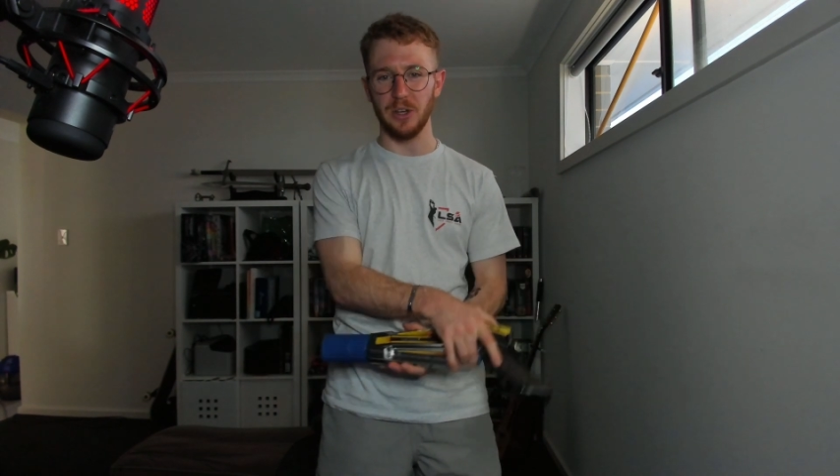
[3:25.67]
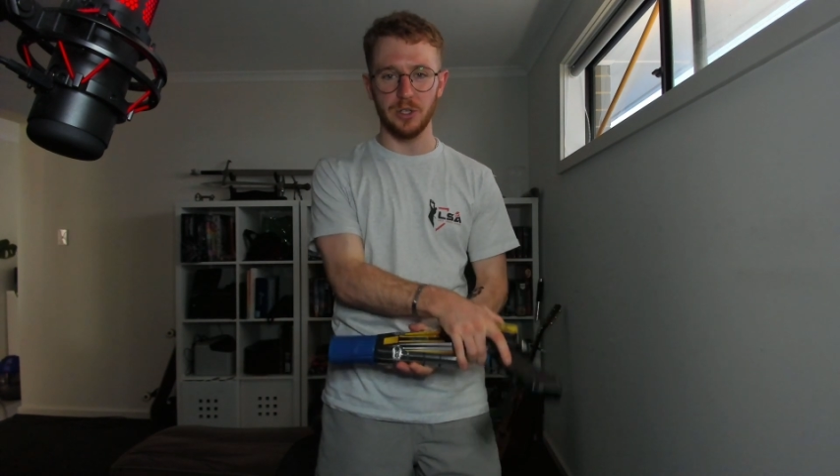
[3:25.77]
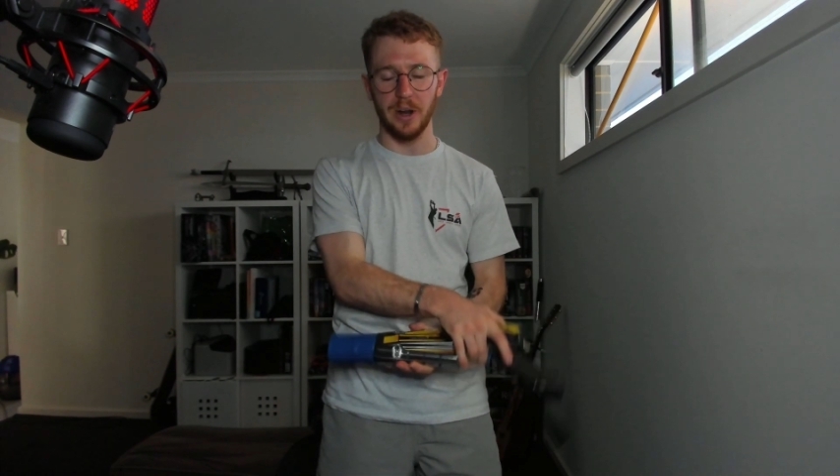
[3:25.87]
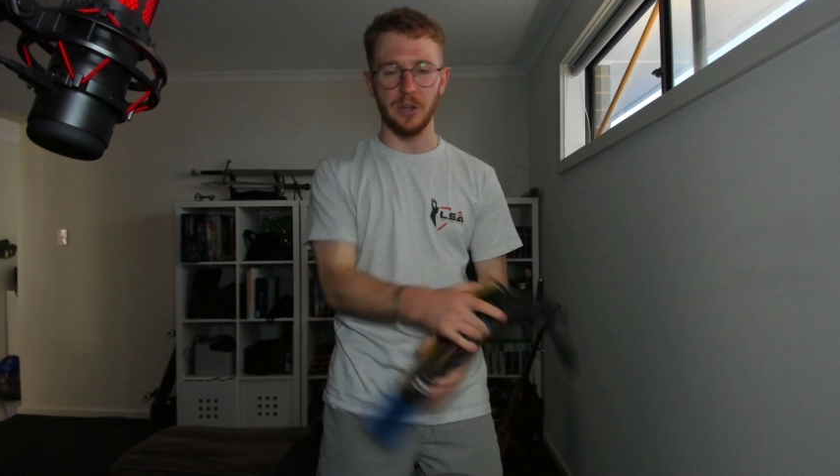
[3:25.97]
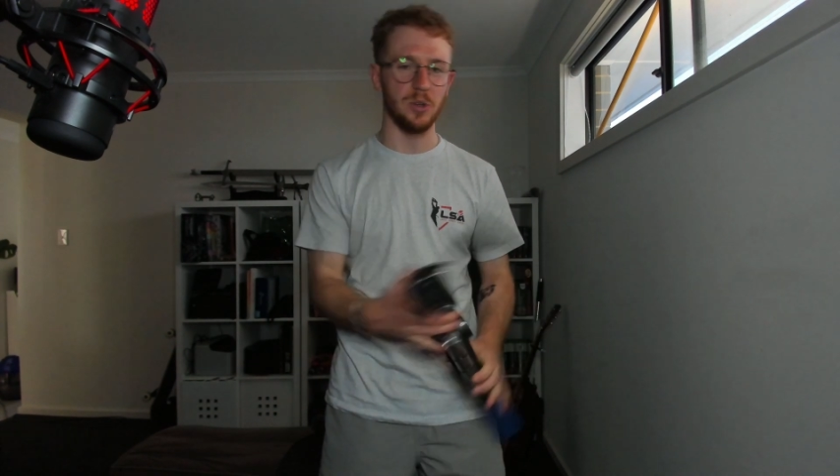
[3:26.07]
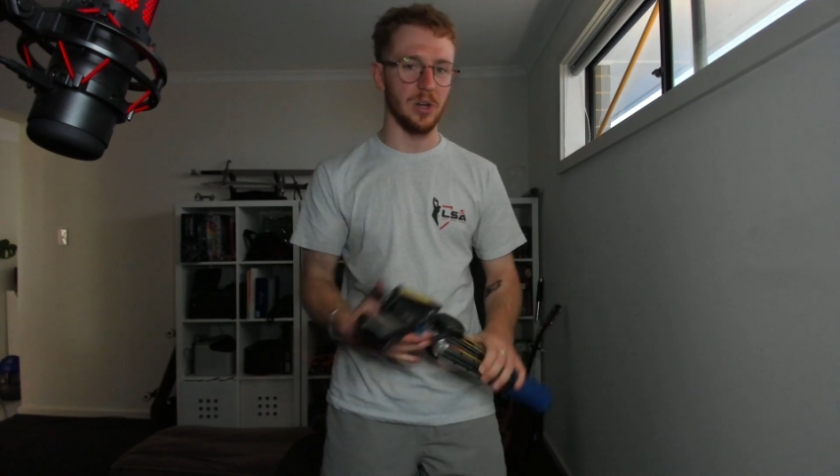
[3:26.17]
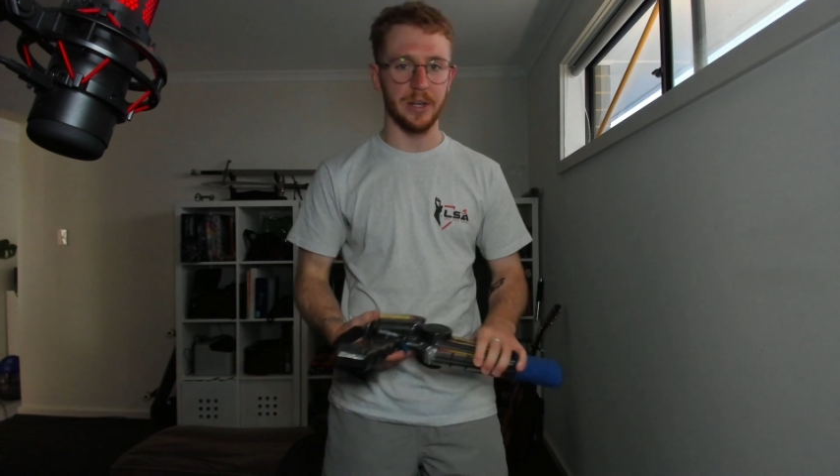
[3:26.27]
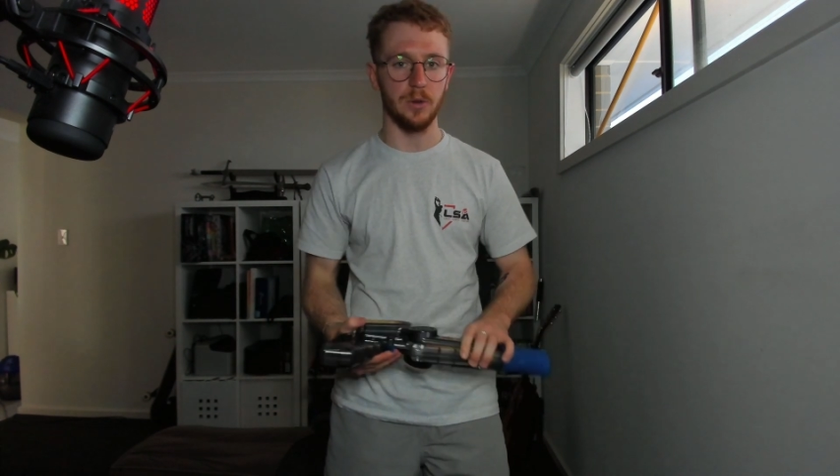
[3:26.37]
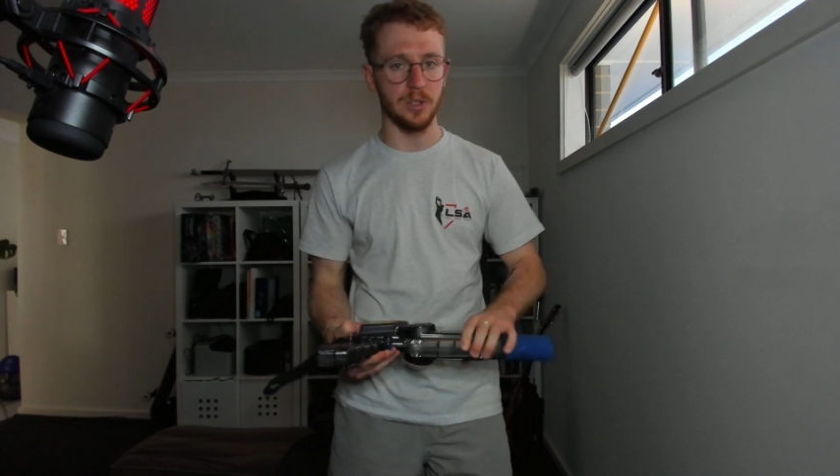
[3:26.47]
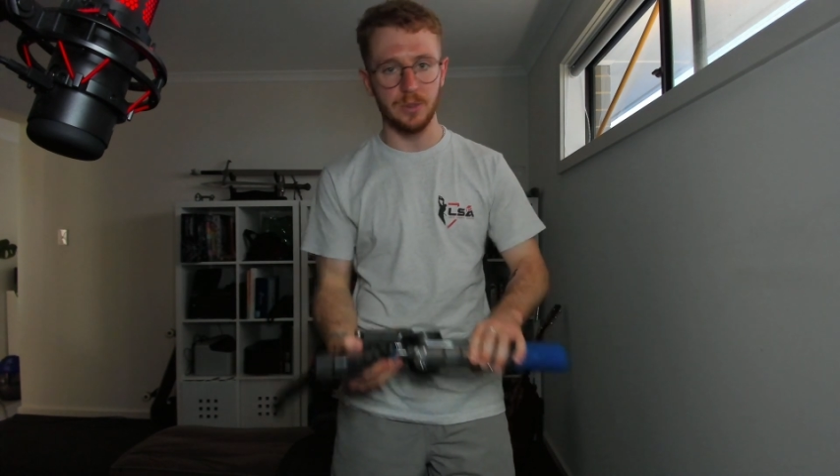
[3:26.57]
you're trying to do
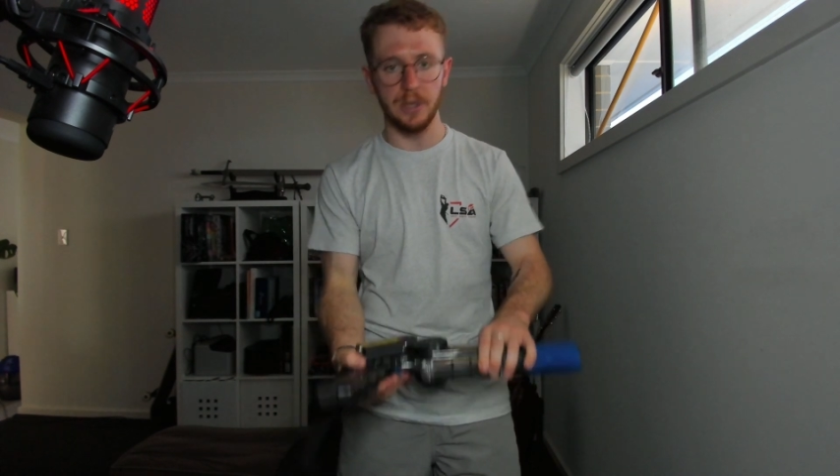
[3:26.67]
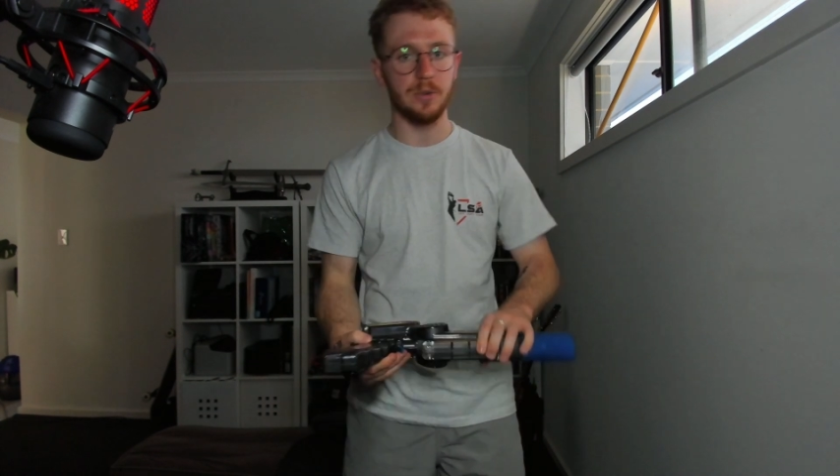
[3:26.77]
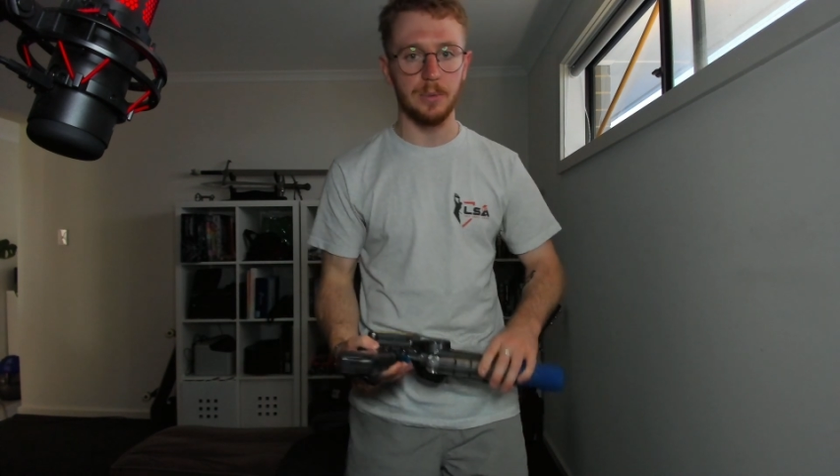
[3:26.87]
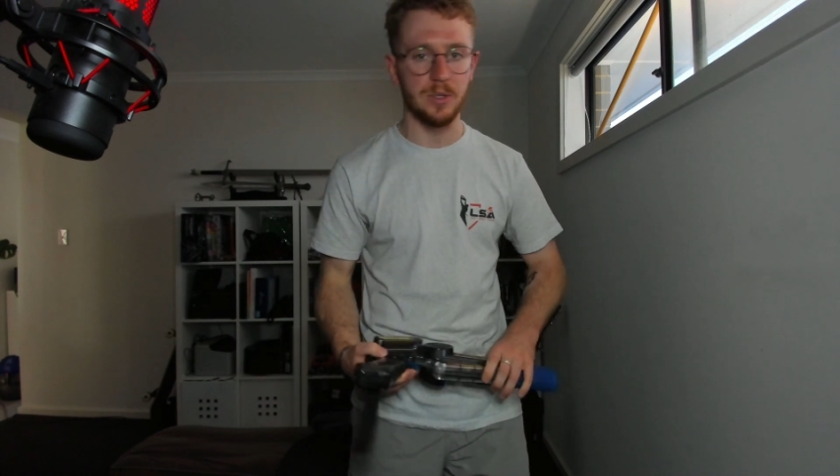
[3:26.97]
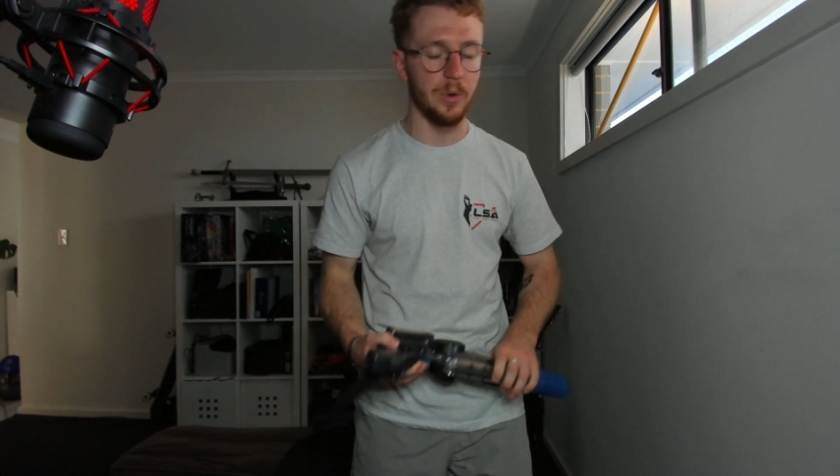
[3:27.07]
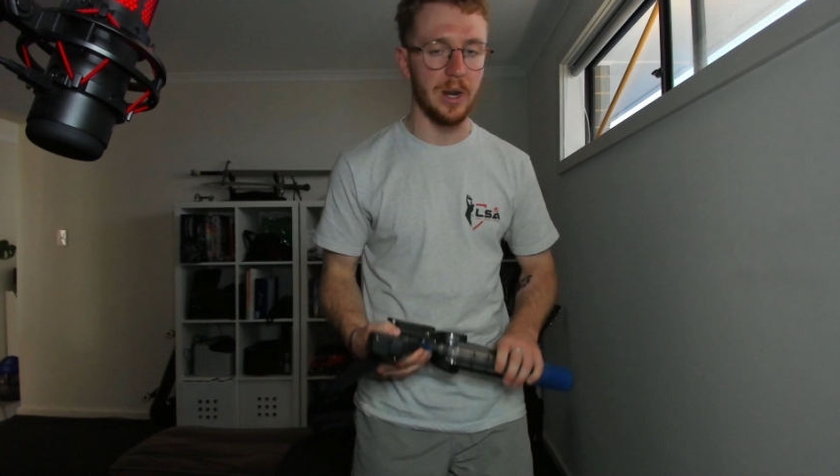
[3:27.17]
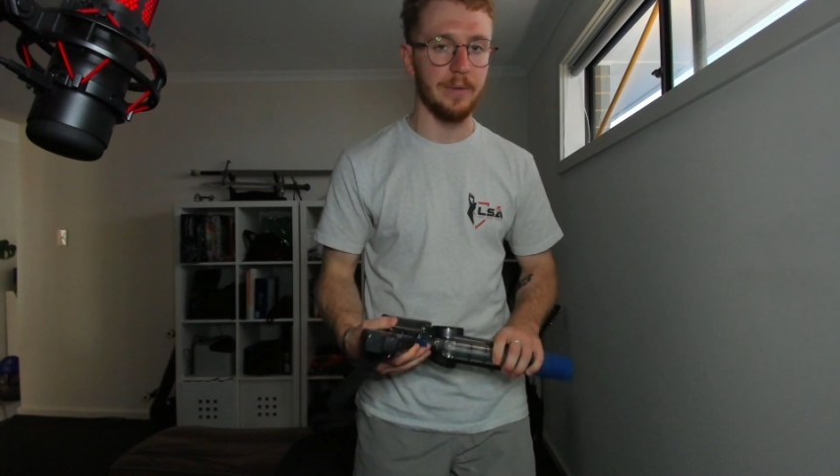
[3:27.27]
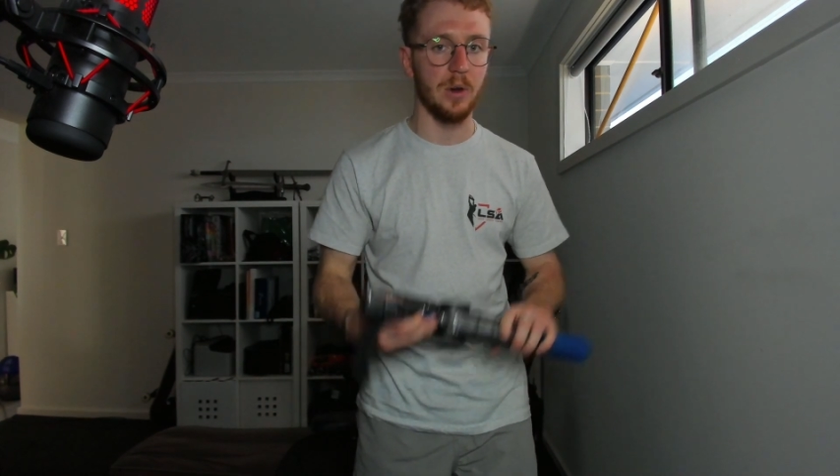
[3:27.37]
like your switch grips or whatever,